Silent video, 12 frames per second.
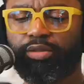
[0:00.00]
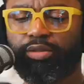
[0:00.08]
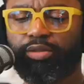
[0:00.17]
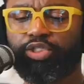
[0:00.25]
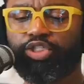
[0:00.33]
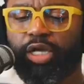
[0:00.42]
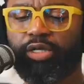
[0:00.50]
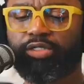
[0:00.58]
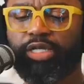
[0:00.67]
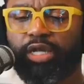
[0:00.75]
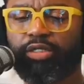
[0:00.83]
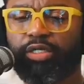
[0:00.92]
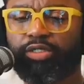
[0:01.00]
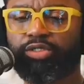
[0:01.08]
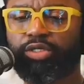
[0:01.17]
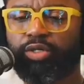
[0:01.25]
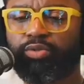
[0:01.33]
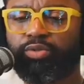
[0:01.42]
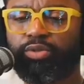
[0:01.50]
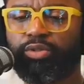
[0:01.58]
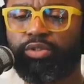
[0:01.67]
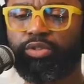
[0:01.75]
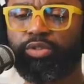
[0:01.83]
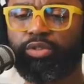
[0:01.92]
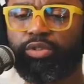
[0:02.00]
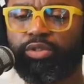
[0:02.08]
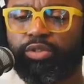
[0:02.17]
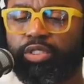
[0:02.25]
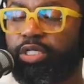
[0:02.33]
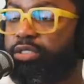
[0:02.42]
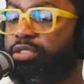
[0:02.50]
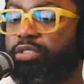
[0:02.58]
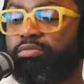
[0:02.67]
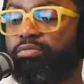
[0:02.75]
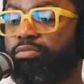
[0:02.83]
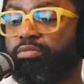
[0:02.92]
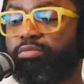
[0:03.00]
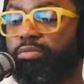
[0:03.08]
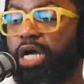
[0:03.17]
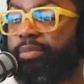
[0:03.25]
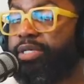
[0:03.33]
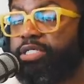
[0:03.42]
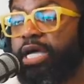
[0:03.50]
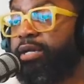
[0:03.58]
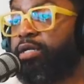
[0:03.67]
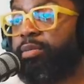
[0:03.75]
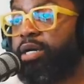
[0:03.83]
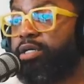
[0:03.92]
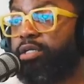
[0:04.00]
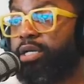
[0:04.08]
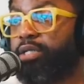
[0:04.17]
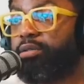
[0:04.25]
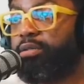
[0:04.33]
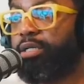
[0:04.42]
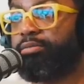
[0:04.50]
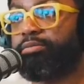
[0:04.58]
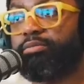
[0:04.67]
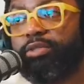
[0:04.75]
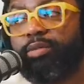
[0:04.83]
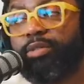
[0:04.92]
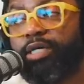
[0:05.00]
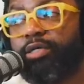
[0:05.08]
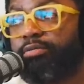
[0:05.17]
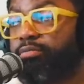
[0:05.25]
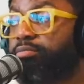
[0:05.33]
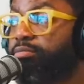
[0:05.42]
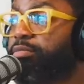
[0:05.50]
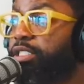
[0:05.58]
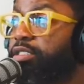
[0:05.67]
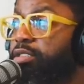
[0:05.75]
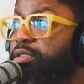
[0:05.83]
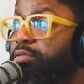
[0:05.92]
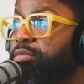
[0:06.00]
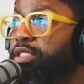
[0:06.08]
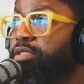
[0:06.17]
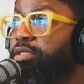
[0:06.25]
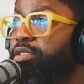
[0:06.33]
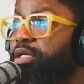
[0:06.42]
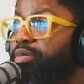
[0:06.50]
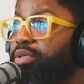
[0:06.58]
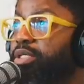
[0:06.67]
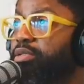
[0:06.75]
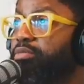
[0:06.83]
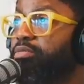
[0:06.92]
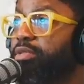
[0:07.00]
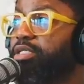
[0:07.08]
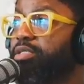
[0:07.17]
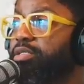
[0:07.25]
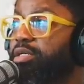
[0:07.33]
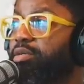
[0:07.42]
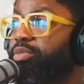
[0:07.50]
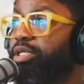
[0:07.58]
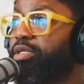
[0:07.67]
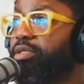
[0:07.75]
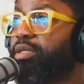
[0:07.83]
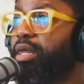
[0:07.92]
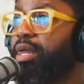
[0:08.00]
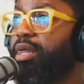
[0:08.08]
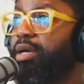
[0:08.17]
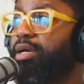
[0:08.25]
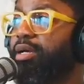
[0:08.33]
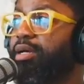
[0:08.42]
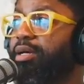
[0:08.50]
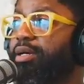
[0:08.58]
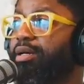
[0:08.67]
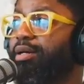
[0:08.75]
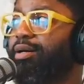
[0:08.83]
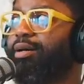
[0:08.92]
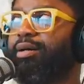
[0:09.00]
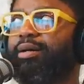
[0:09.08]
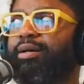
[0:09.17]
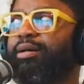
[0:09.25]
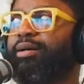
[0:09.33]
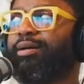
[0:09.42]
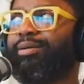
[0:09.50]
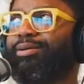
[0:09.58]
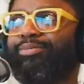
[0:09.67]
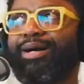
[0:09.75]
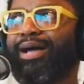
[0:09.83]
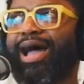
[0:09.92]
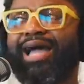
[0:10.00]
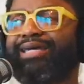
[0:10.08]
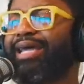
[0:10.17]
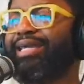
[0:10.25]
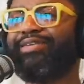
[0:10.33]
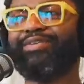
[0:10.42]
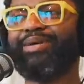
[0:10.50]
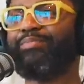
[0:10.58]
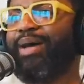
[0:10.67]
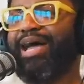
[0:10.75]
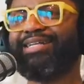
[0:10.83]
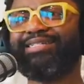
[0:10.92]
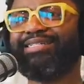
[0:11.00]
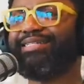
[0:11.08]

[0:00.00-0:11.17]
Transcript: Just shout us out. Let us know, because I'm excited about it. Like I'm, I'm like this. This is going to be it. This is going to be. Oh my! I can't even imagine.